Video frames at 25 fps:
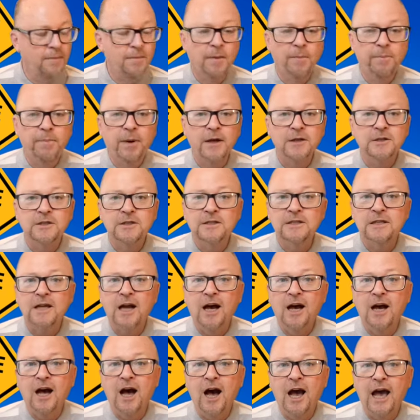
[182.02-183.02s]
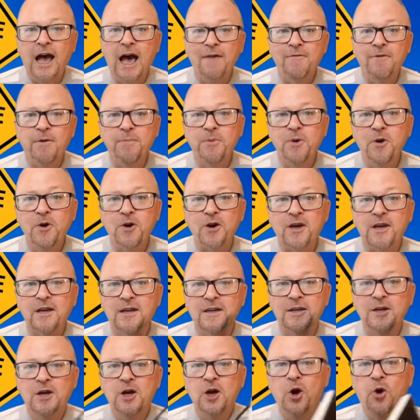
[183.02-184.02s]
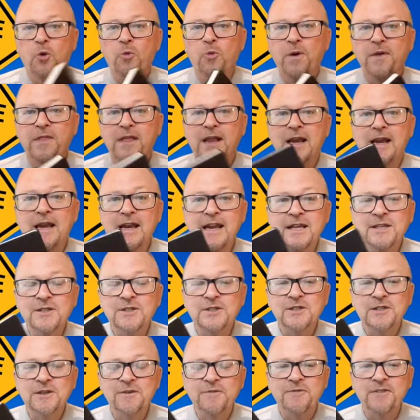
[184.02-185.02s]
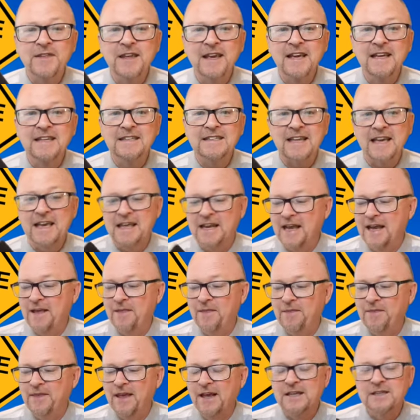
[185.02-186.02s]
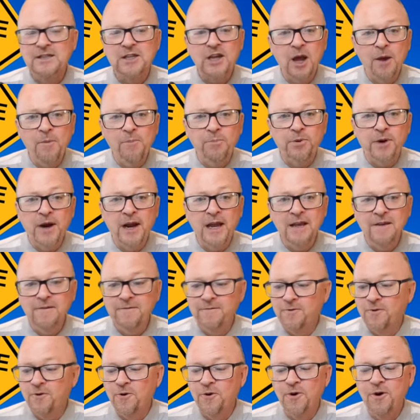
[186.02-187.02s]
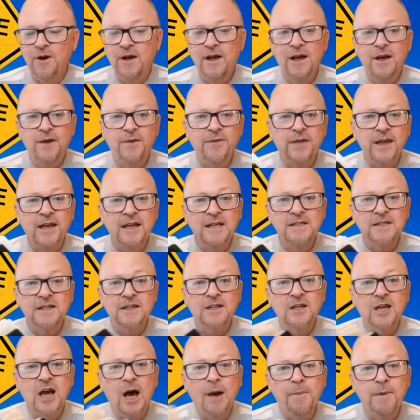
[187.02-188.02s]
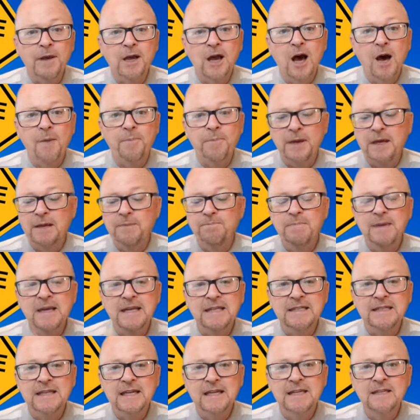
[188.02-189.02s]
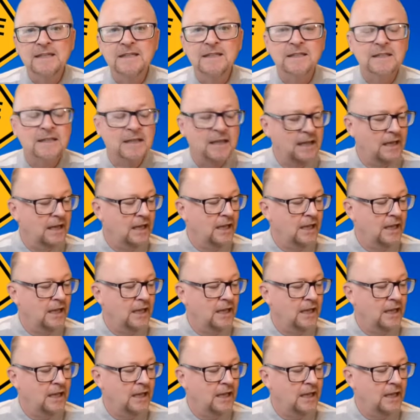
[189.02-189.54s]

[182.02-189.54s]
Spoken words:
but I have a book with a list of things in it, things that I'm praying for, things that are coming up in meetings.